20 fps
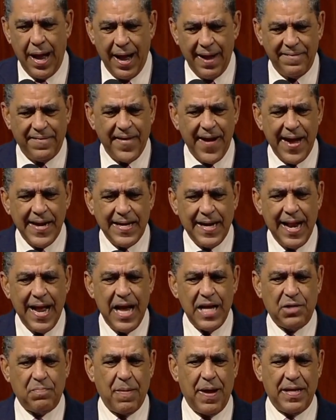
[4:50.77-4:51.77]
I
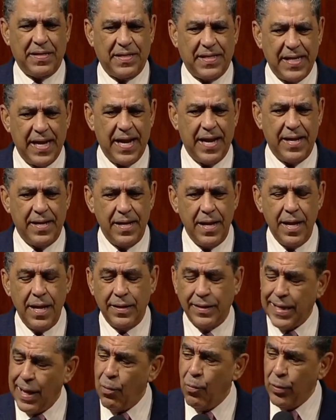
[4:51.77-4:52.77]
finalize by saying
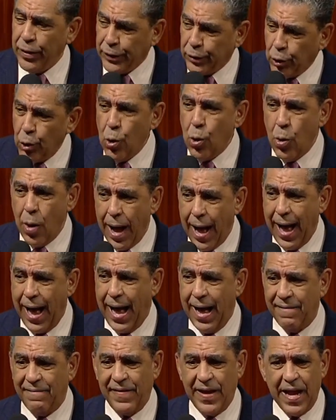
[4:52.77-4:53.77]
that we do
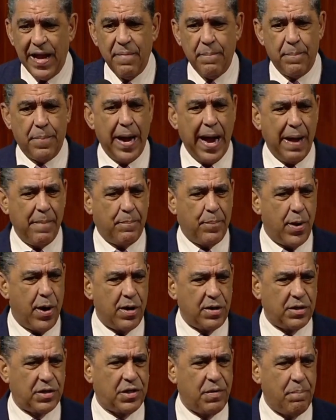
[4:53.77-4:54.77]
have a
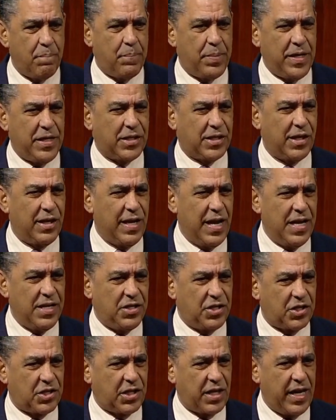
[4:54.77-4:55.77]
bipartisan piece of
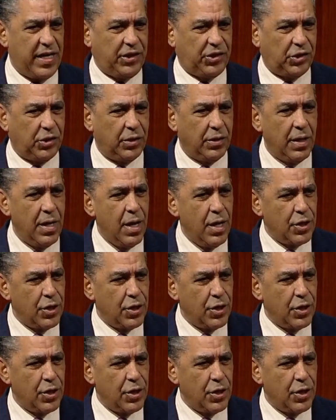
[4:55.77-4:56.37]
legislation